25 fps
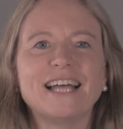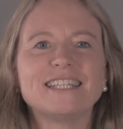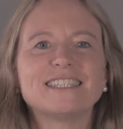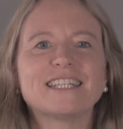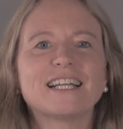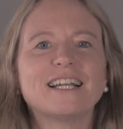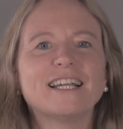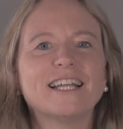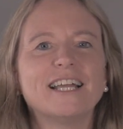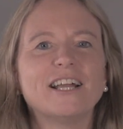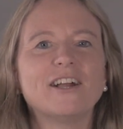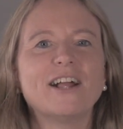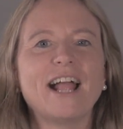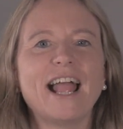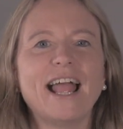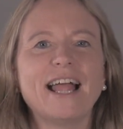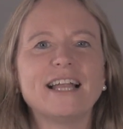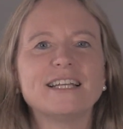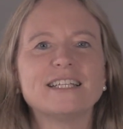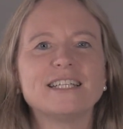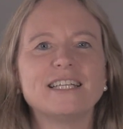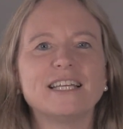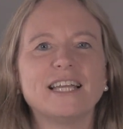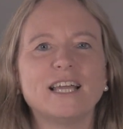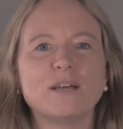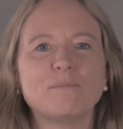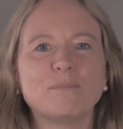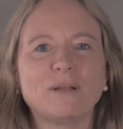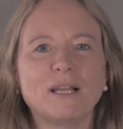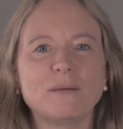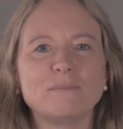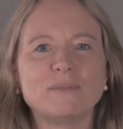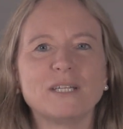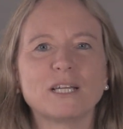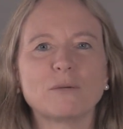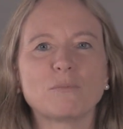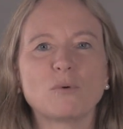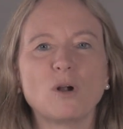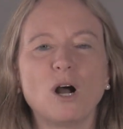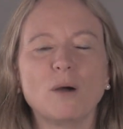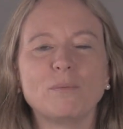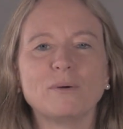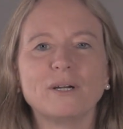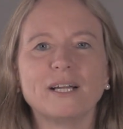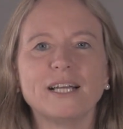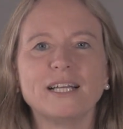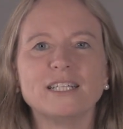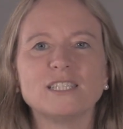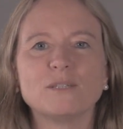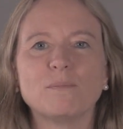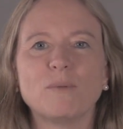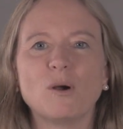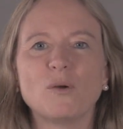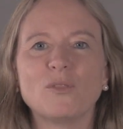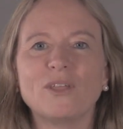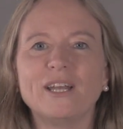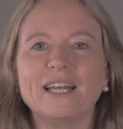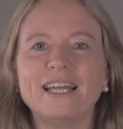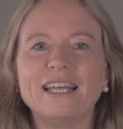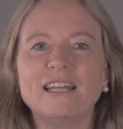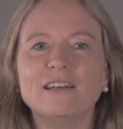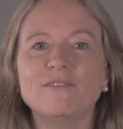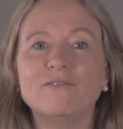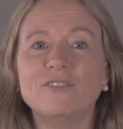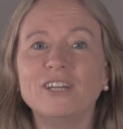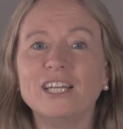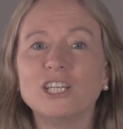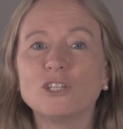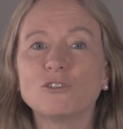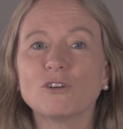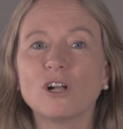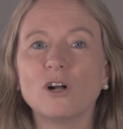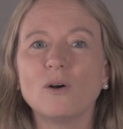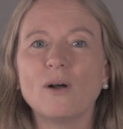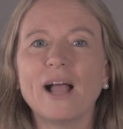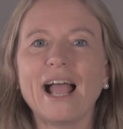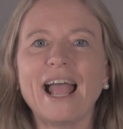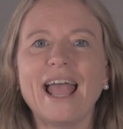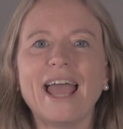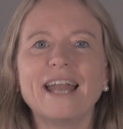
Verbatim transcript: has clear anti epileptic properties both in in vitro